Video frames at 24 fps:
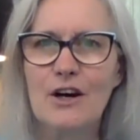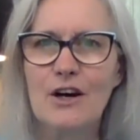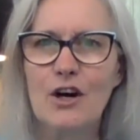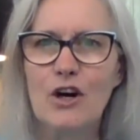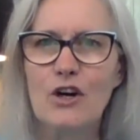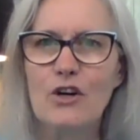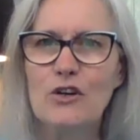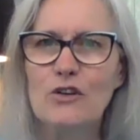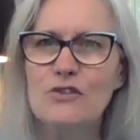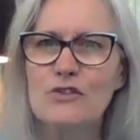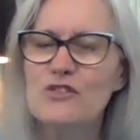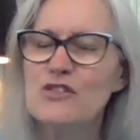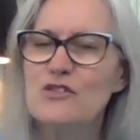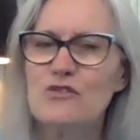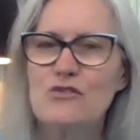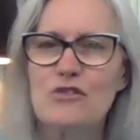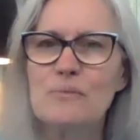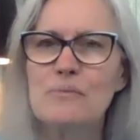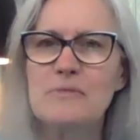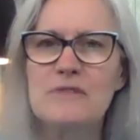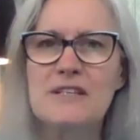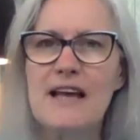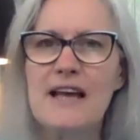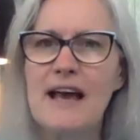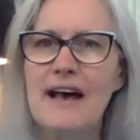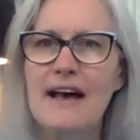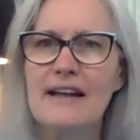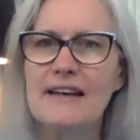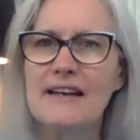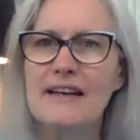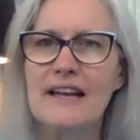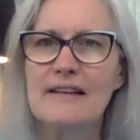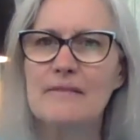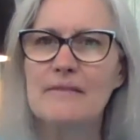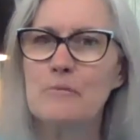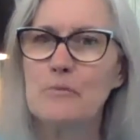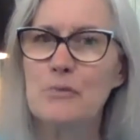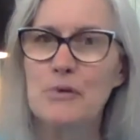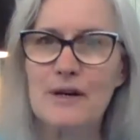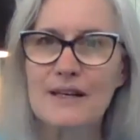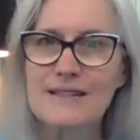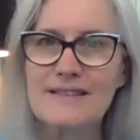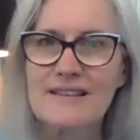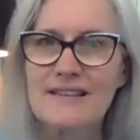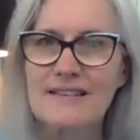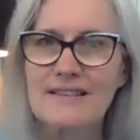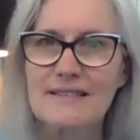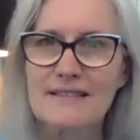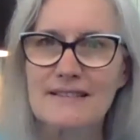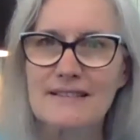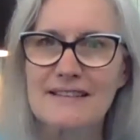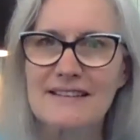who's stripped down and present.